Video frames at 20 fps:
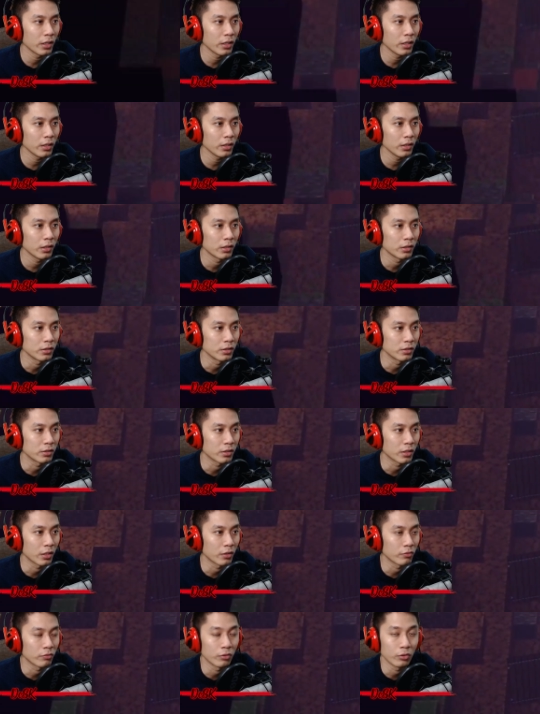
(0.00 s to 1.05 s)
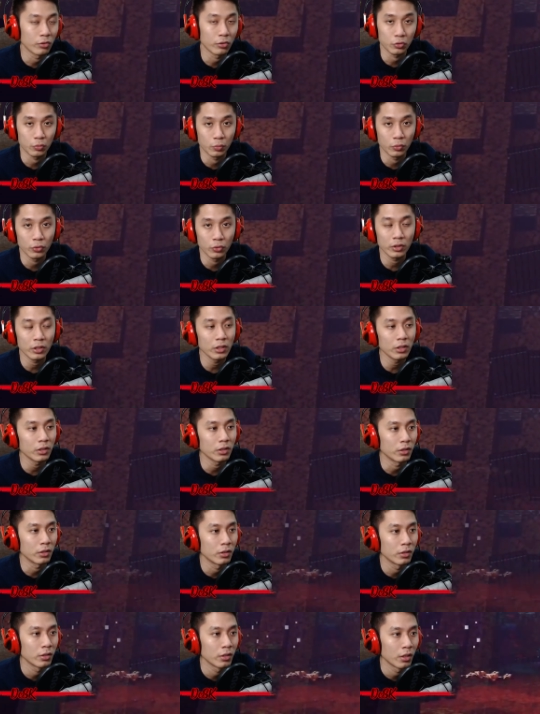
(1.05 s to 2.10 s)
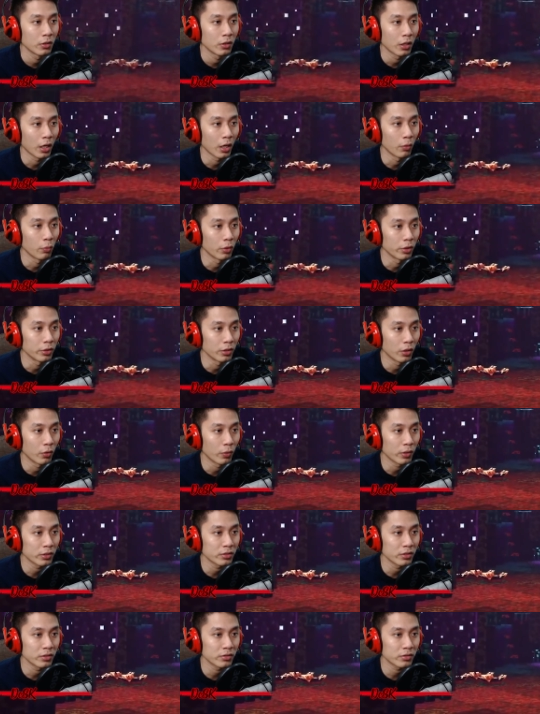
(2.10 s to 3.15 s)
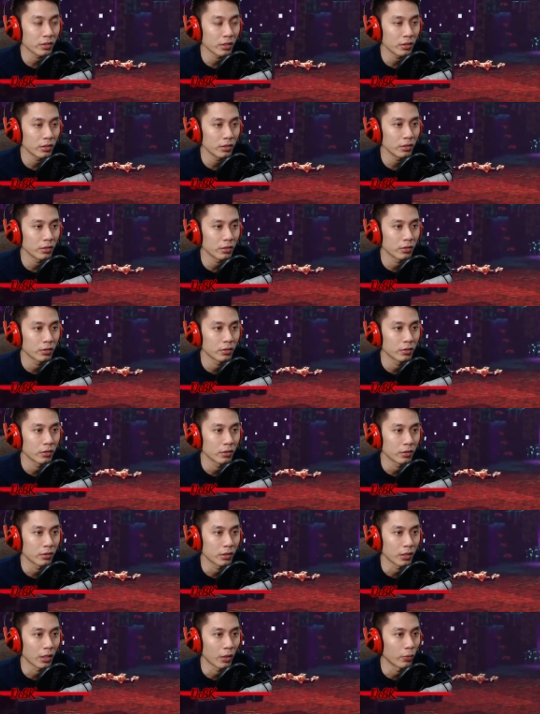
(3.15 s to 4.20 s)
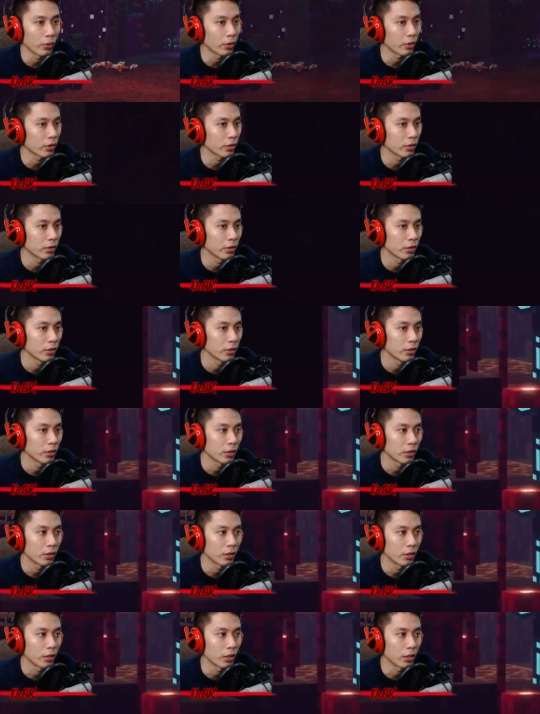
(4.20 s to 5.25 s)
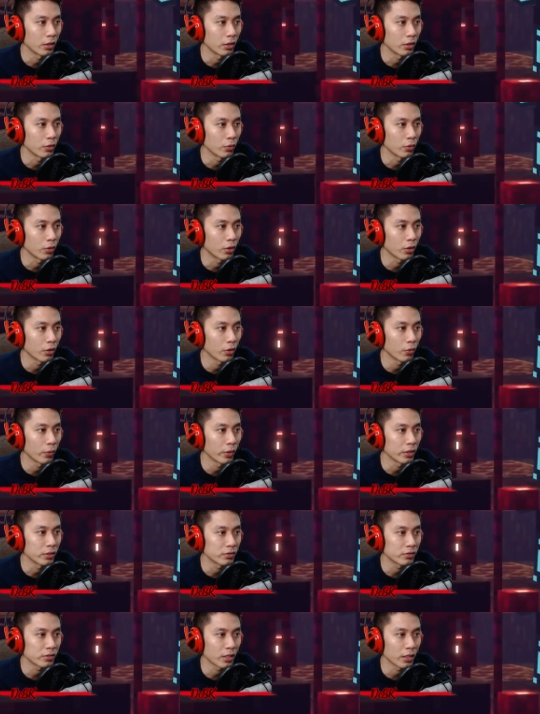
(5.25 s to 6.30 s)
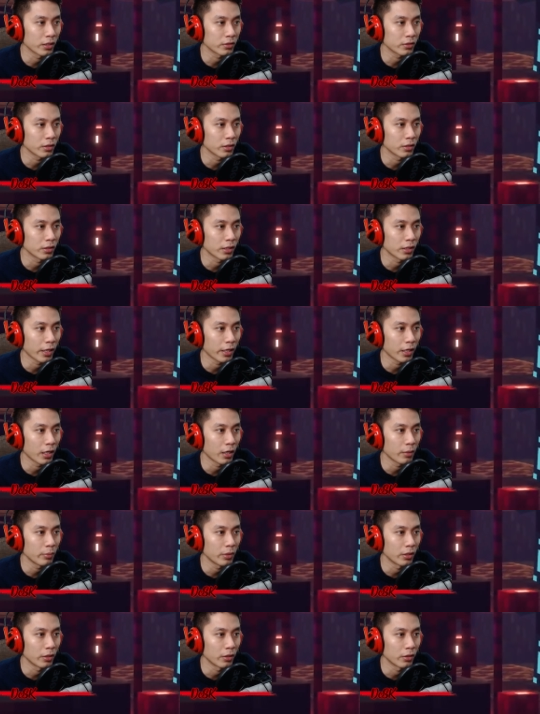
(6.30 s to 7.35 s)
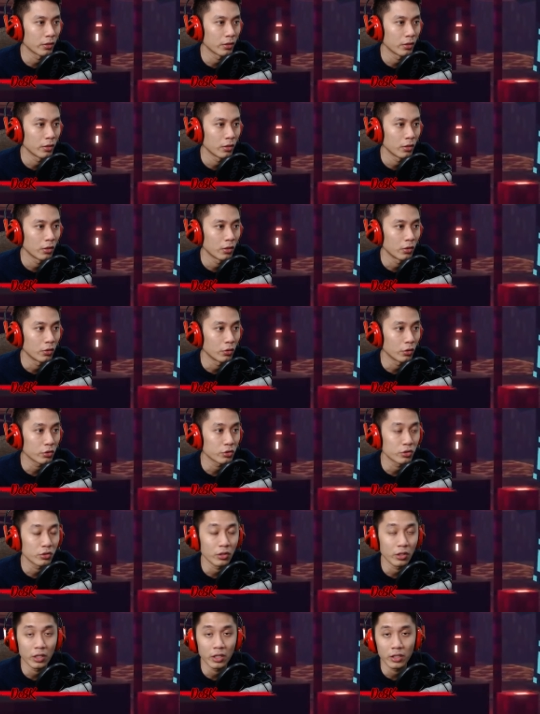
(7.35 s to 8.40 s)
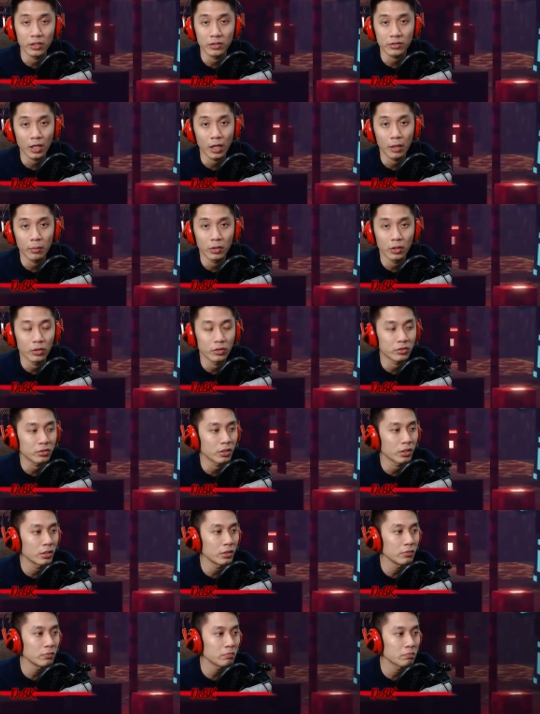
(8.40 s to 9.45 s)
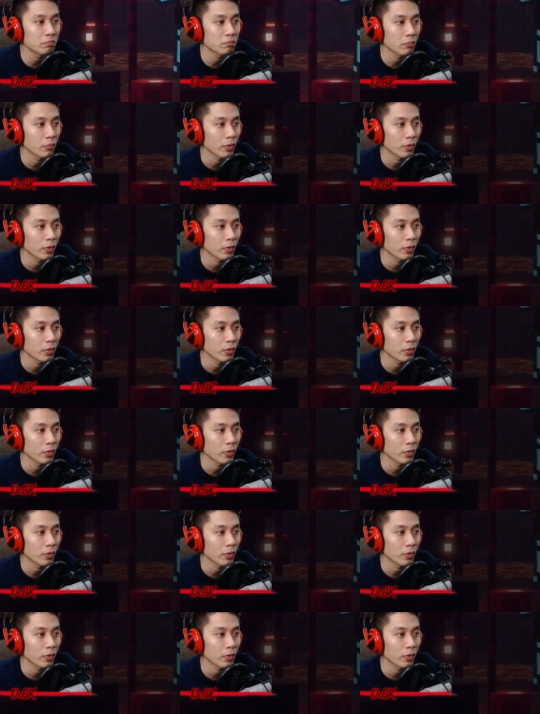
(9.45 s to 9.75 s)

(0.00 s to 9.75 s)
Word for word: there, this cave looks spooky. I wonder what's inside here. Now look, a new glowing skeleton like armor. Not sure it is armor or skin,